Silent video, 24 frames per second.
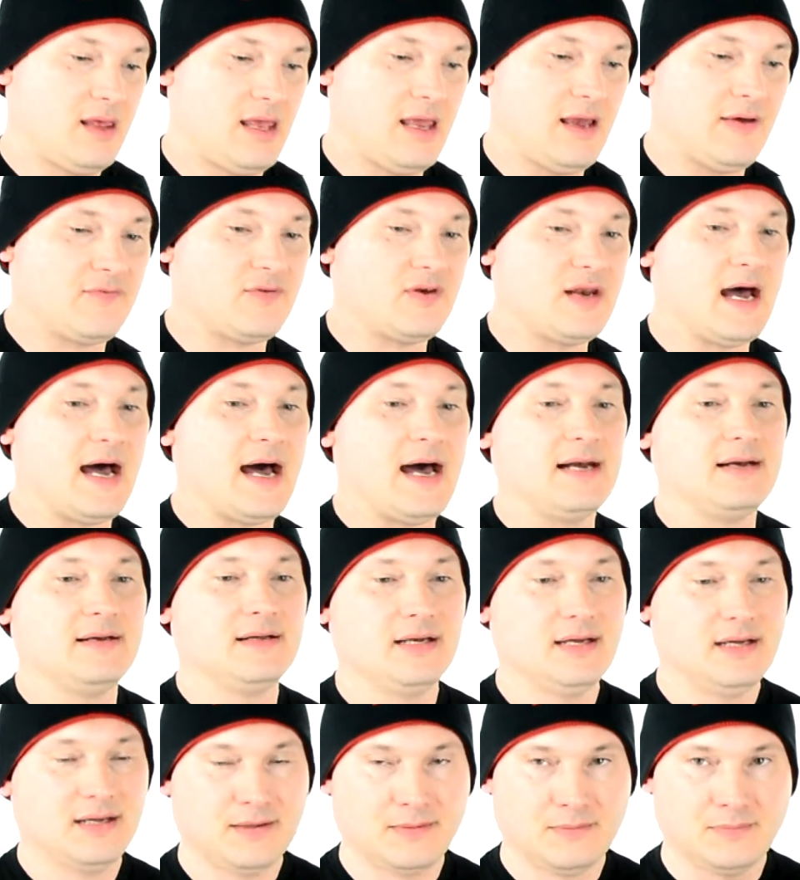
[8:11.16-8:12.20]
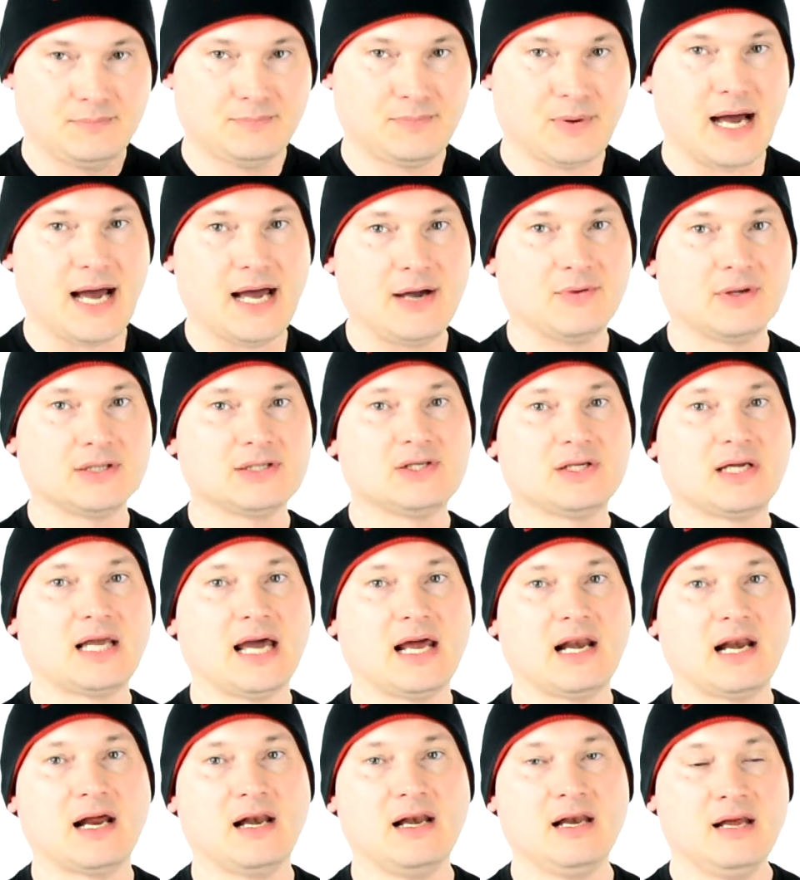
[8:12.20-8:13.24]
If not, buy what you
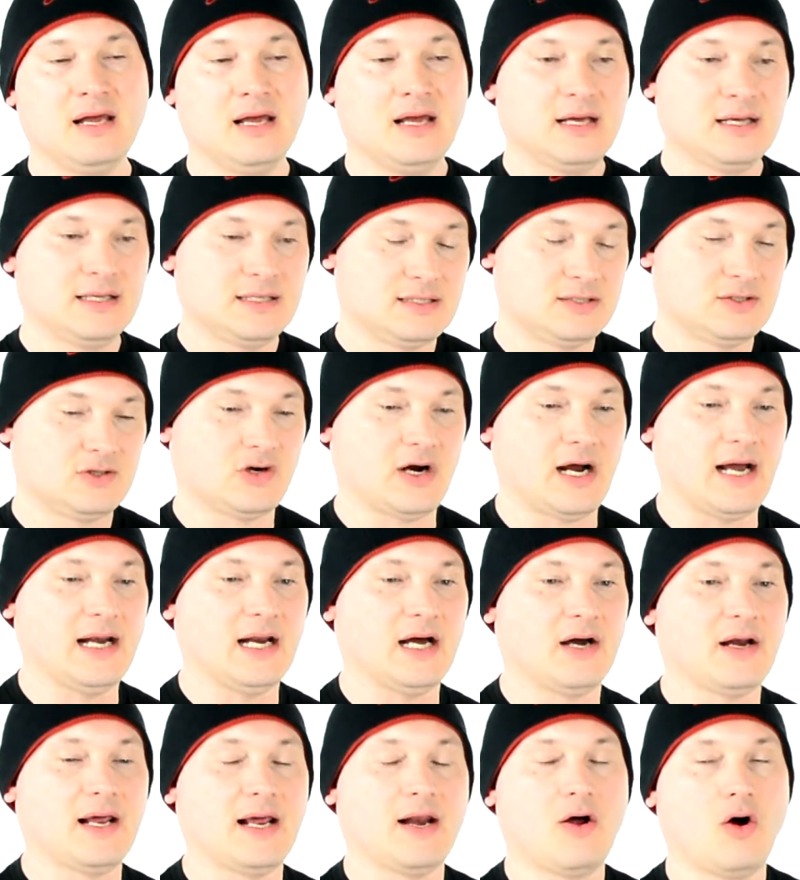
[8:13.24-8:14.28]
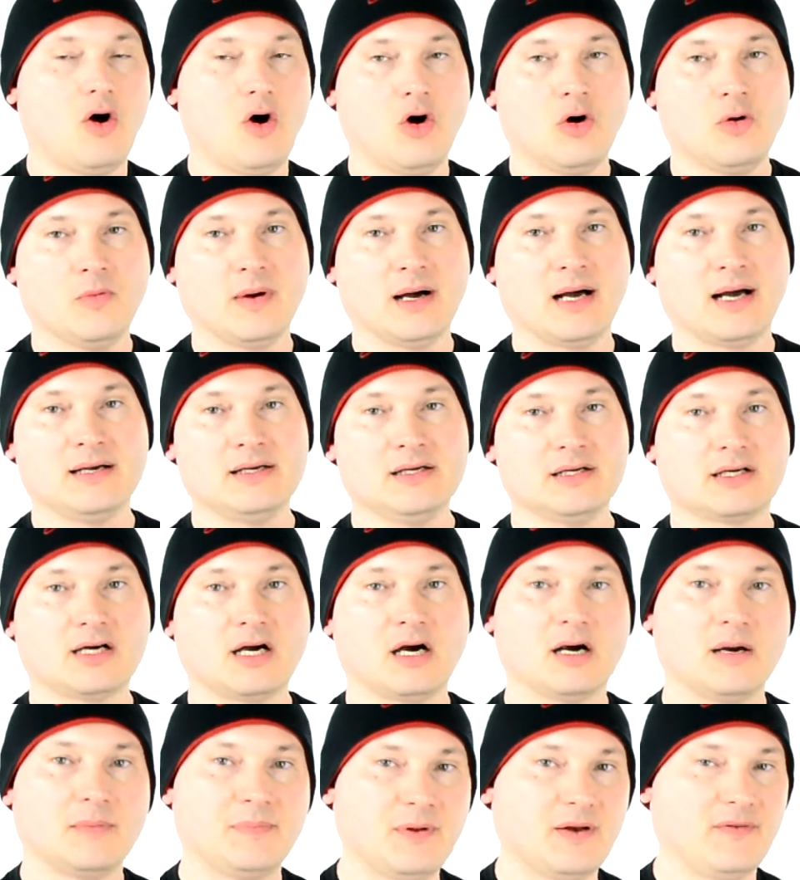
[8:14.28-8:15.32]
can. Try it out at home on your
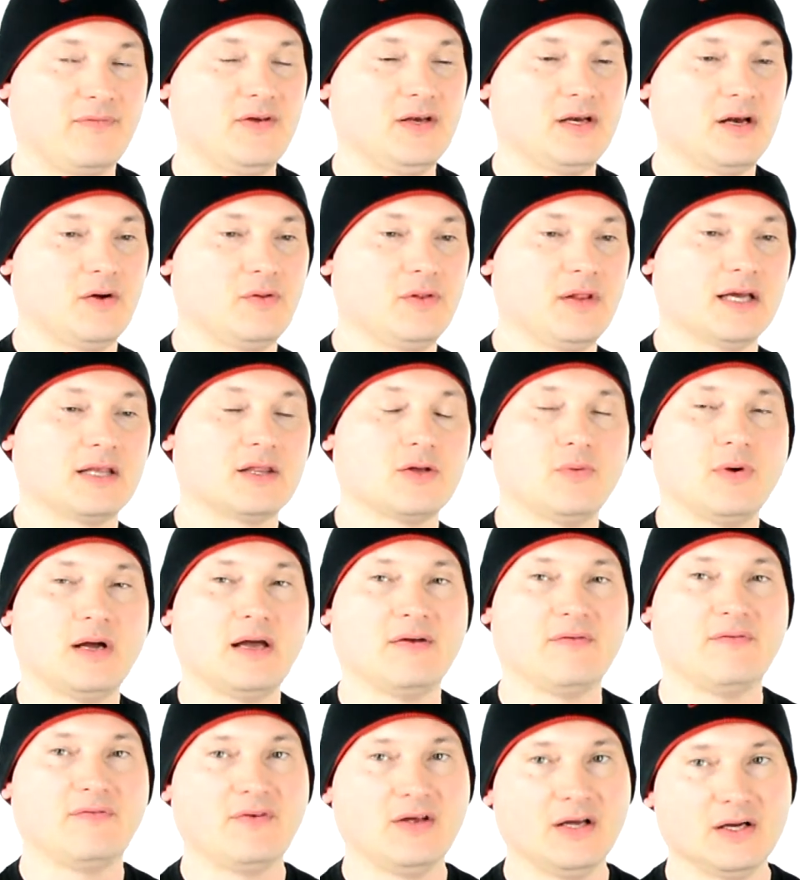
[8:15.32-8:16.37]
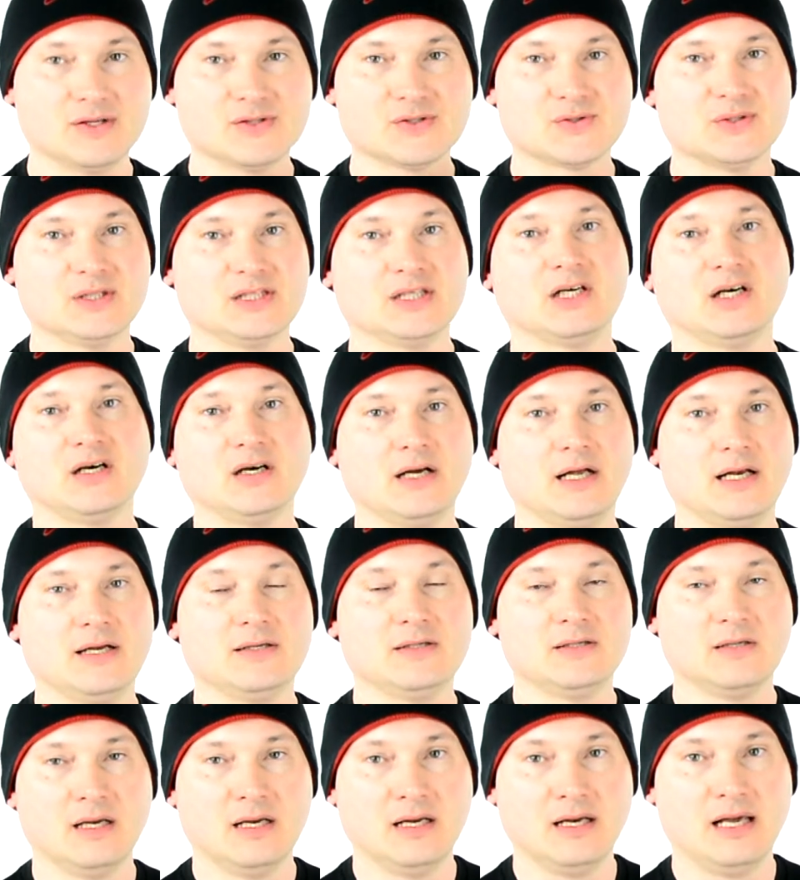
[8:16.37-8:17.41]
carpet. If you don't like the way it feels, return it
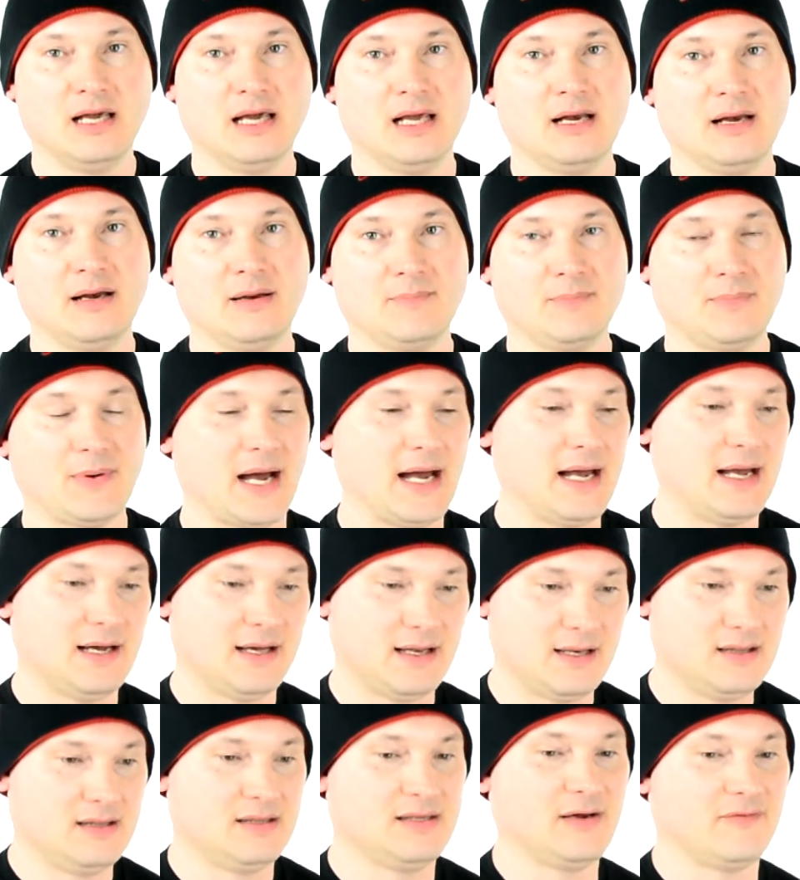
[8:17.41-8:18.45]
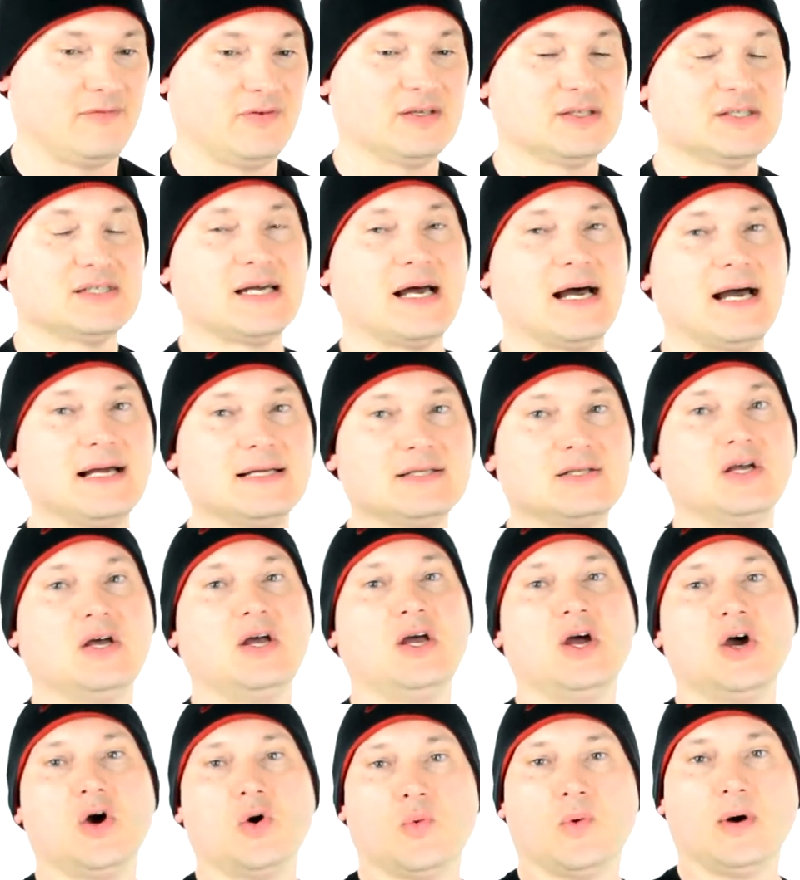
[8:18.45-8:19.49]
and buy a different size,
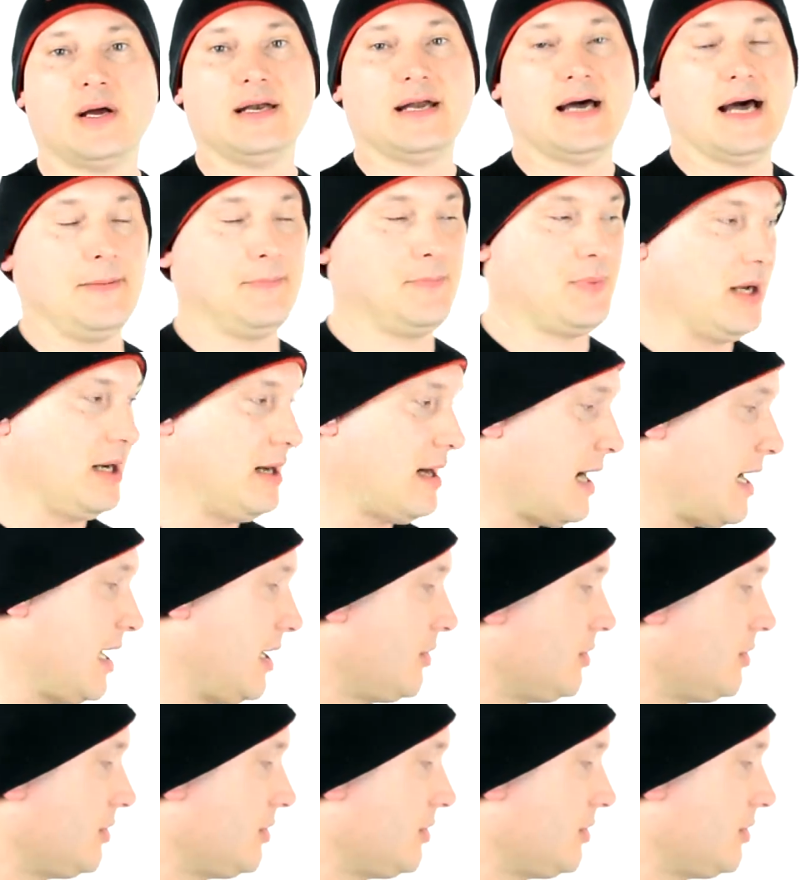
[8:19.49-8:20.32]
whatnot. But I